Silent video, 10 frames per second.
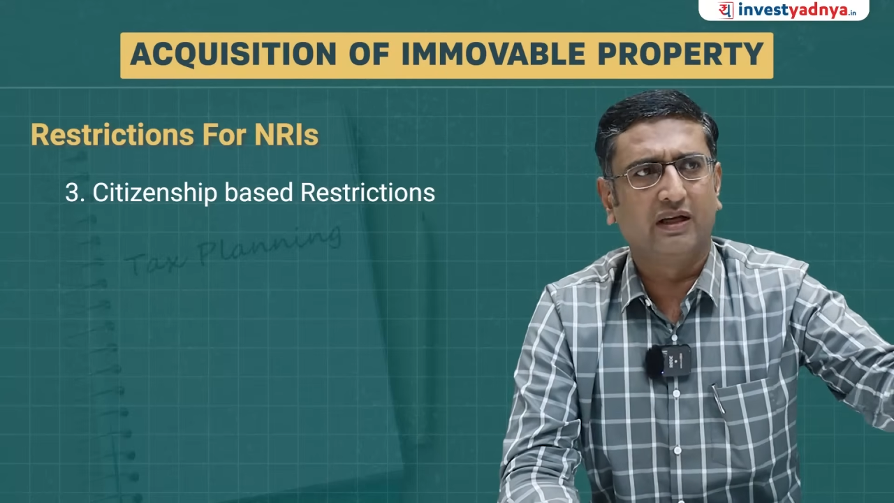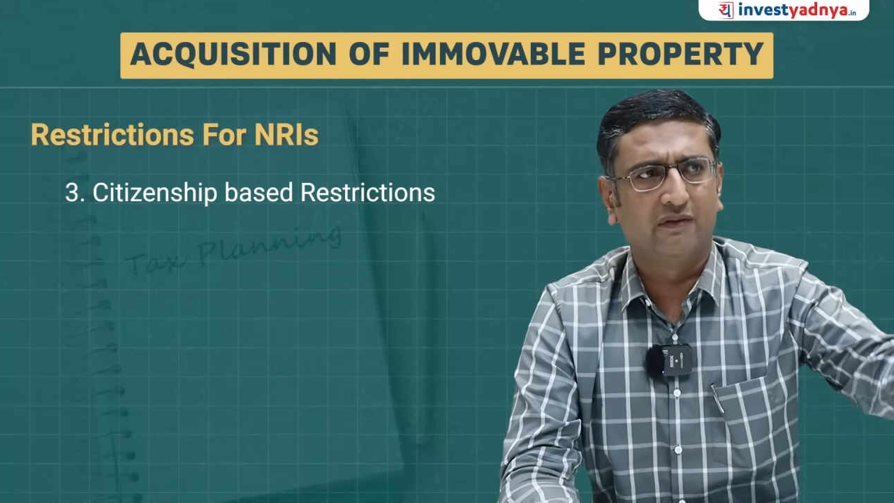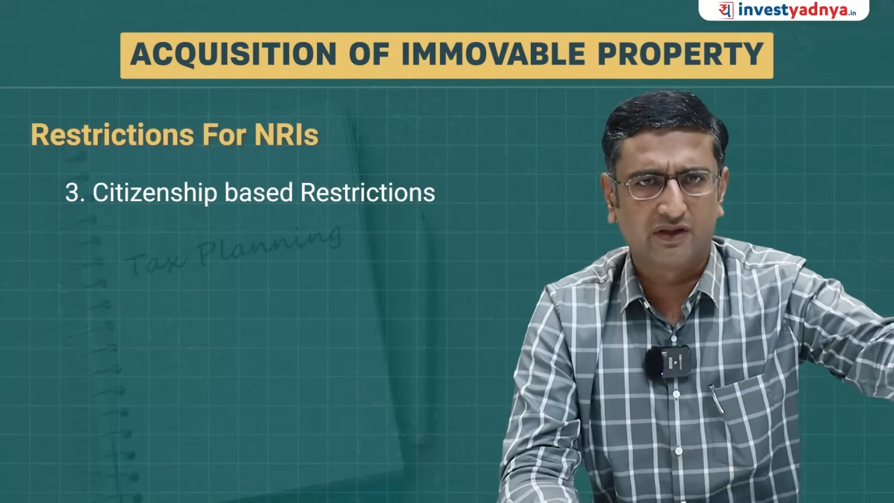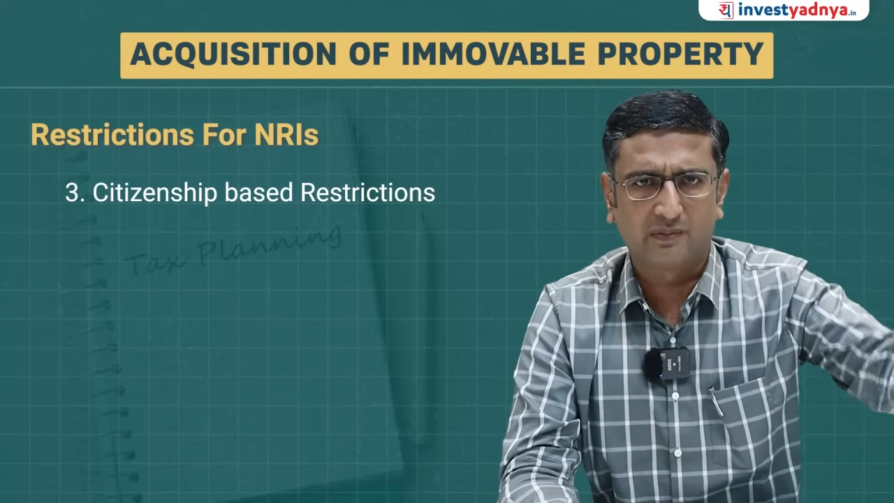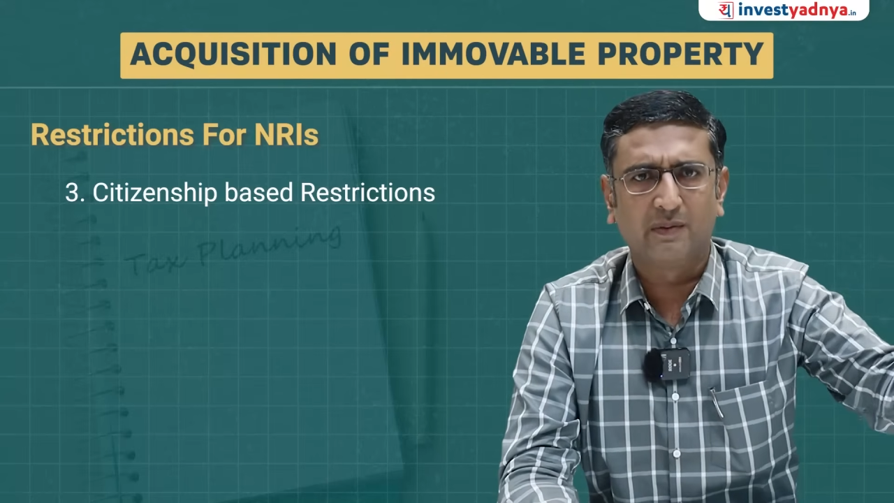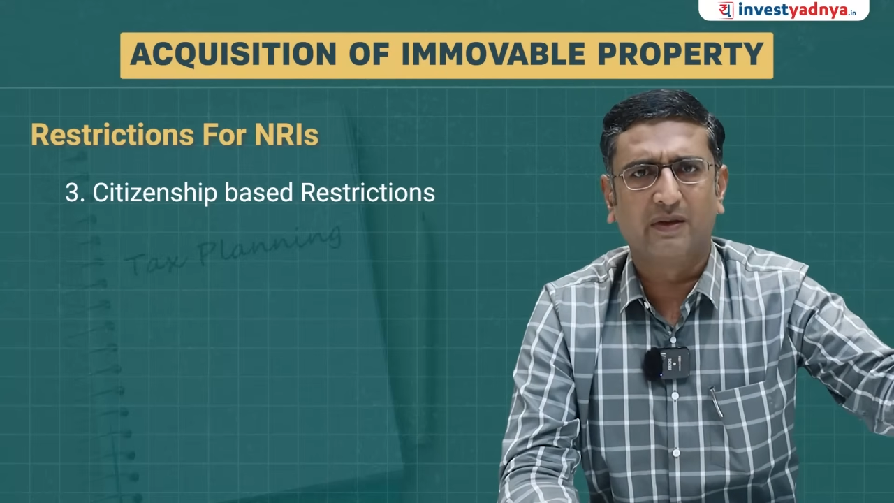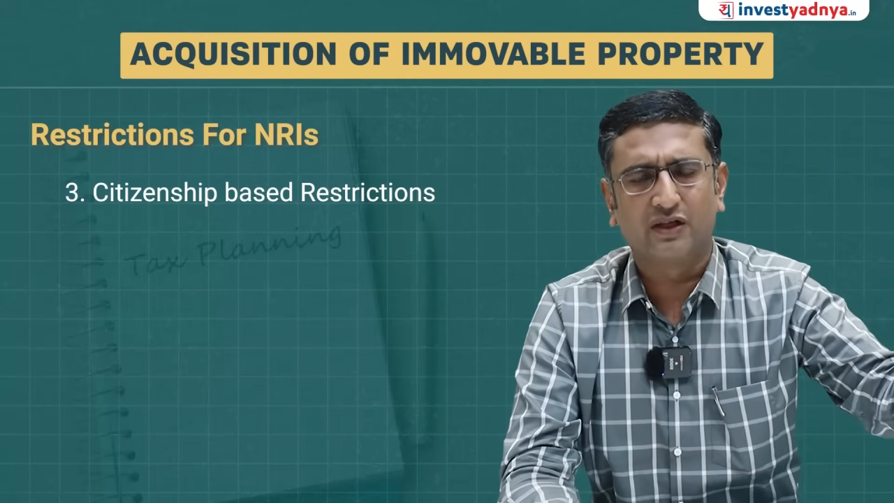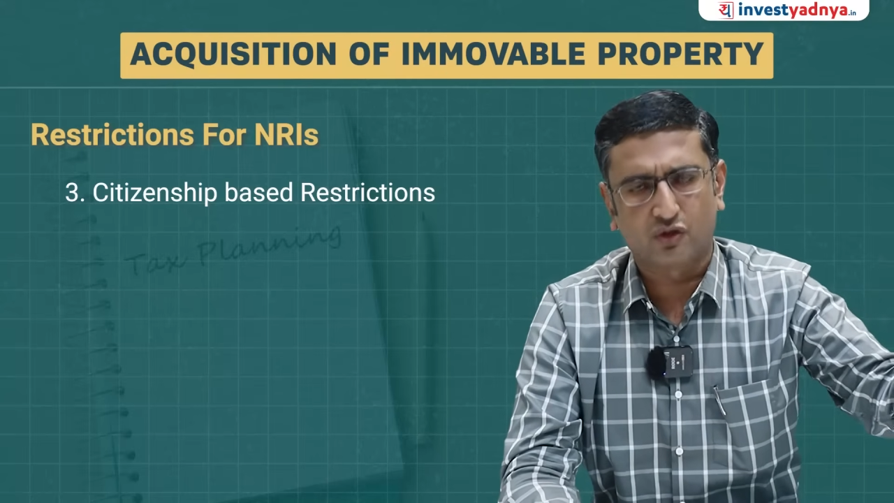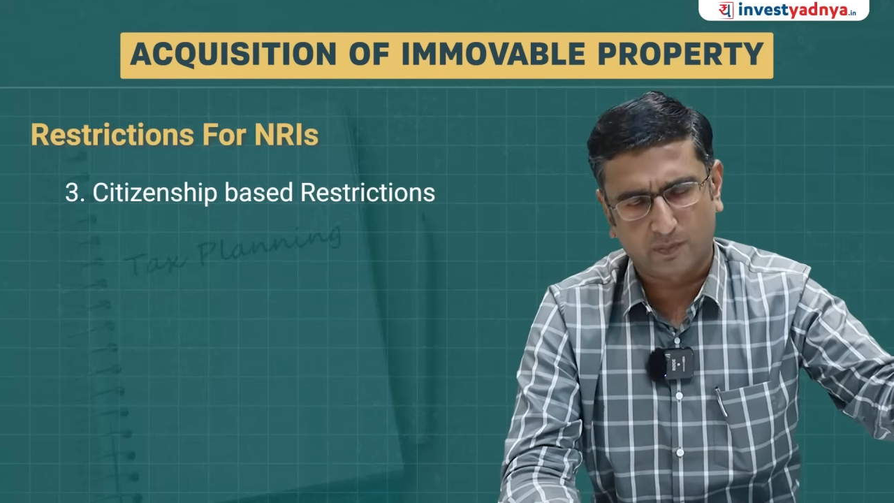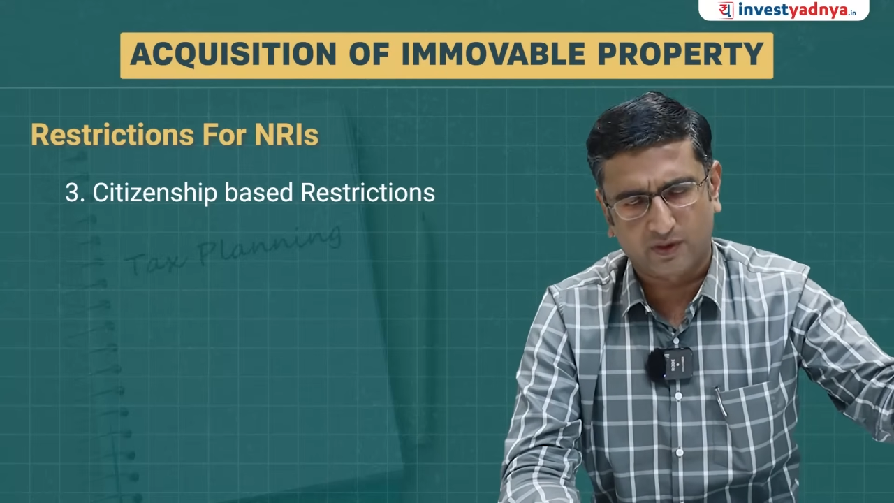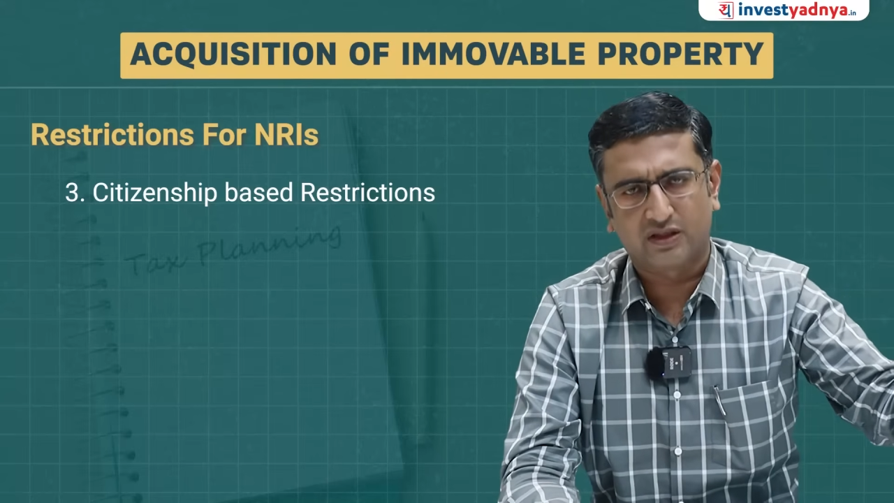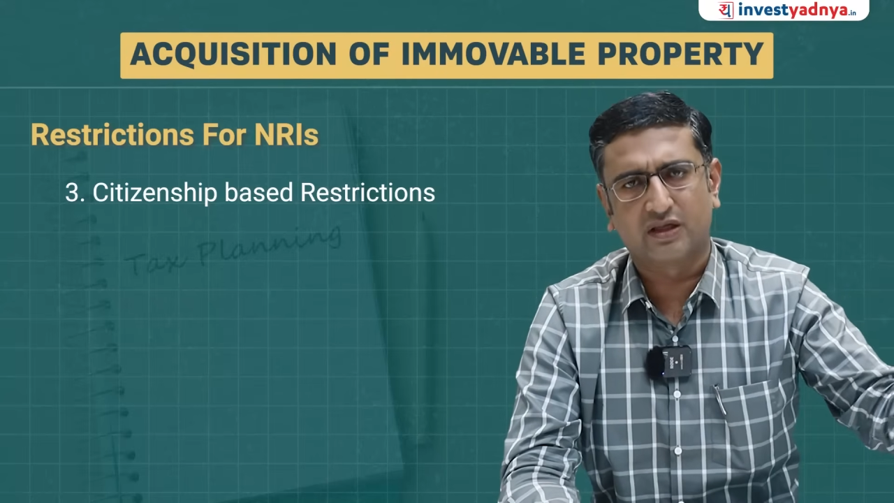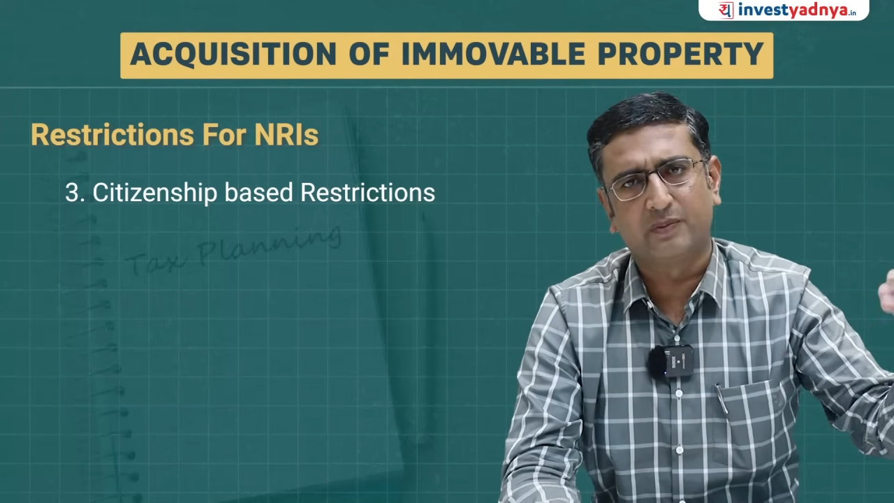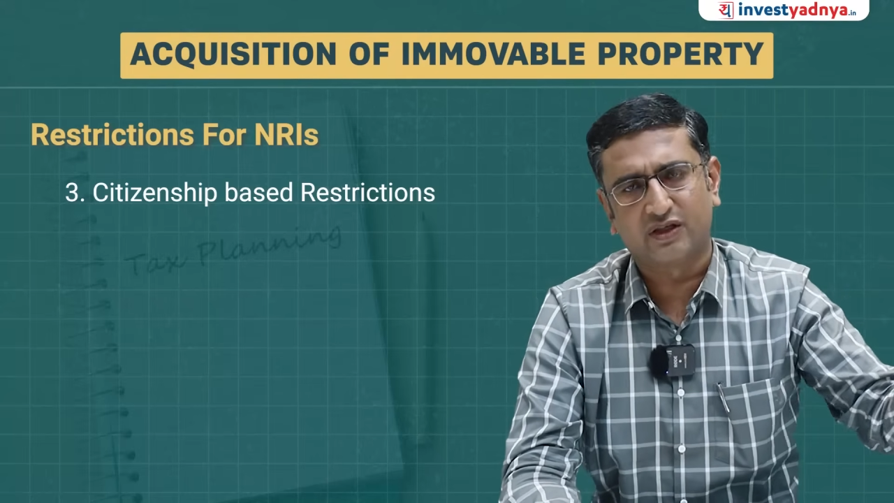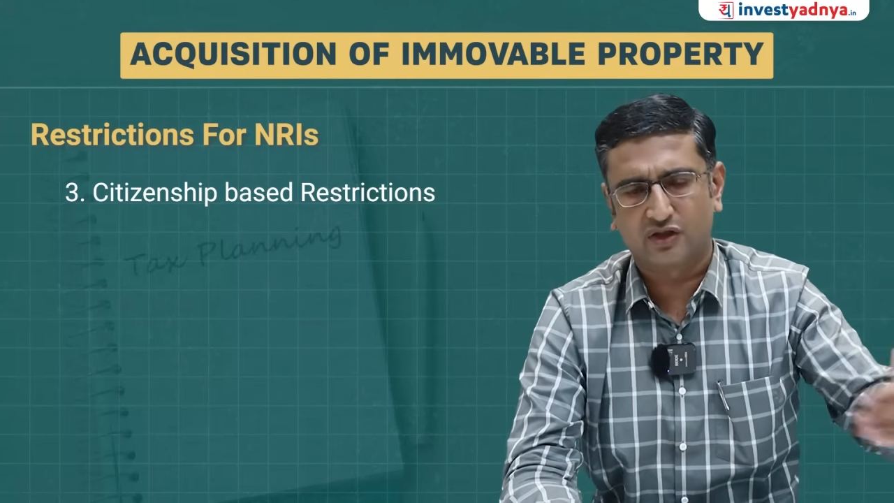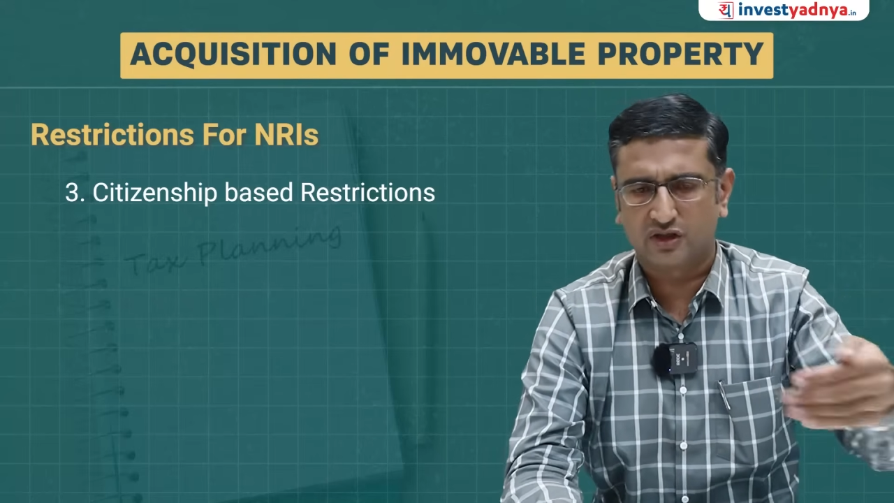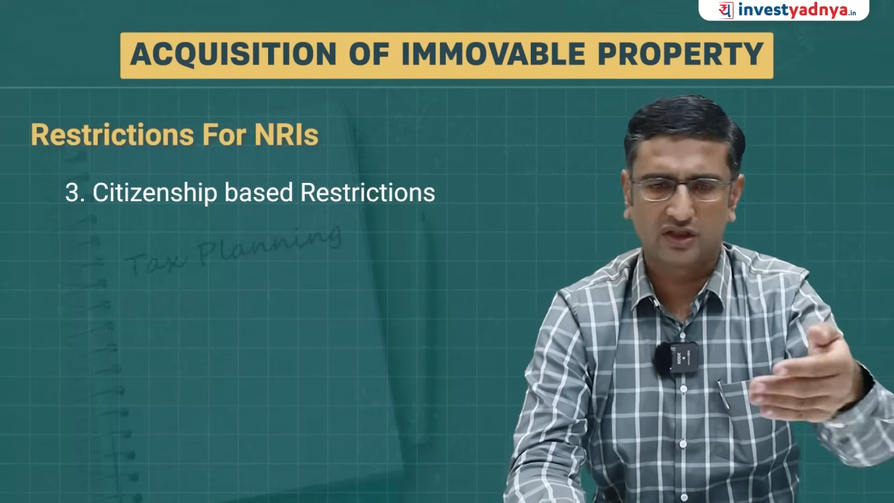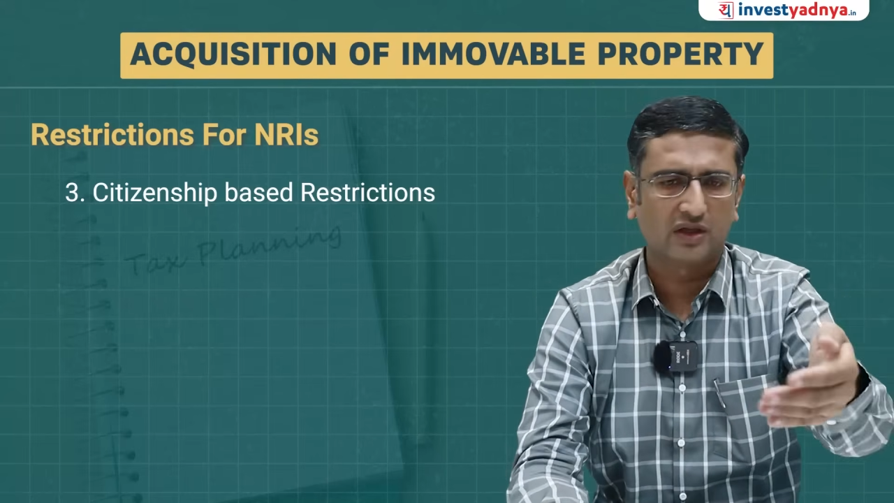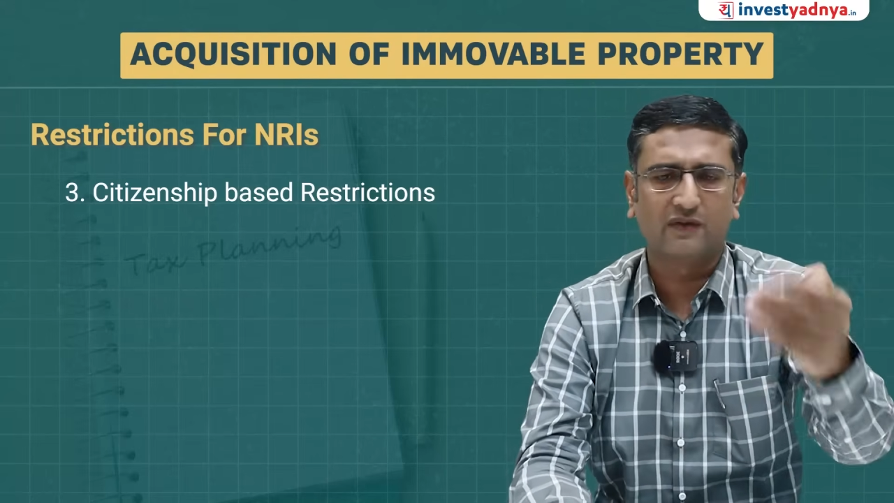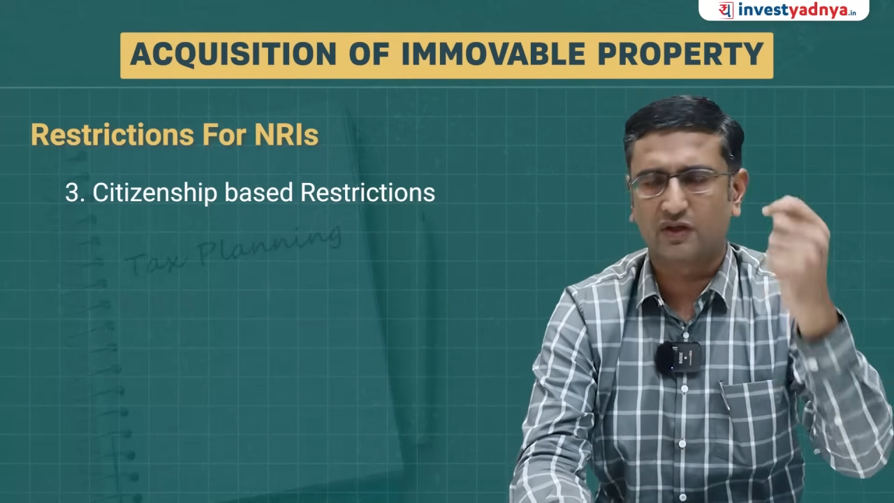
investment based or purchase based restriction,